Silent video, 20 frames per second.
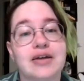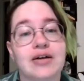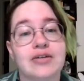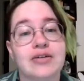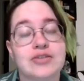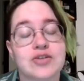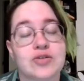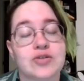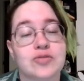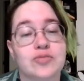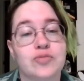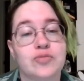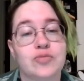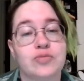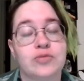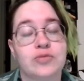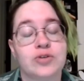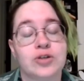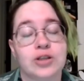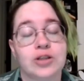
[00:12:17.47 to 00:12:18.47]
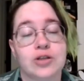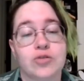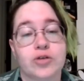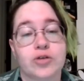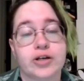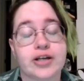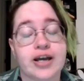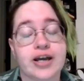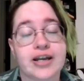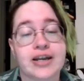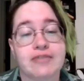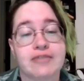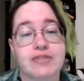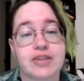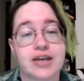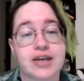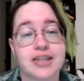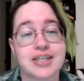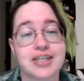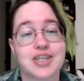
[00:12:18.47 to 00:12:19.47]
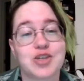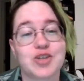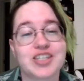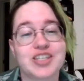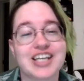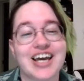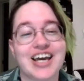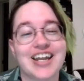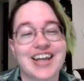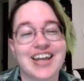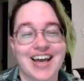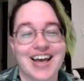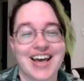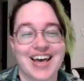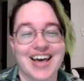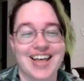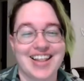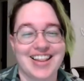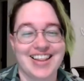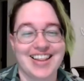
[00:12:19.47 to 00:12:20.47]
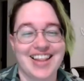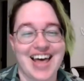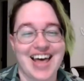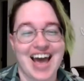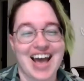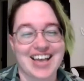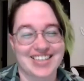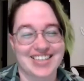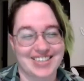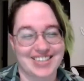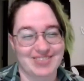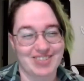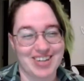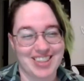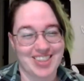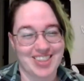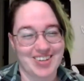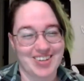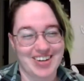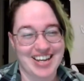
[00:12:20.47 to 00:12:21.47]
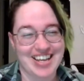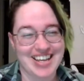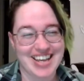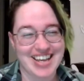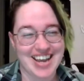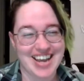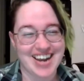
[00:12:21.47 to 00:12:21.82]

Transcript: Also, good lord, I never thought this was gonna last for 3 years.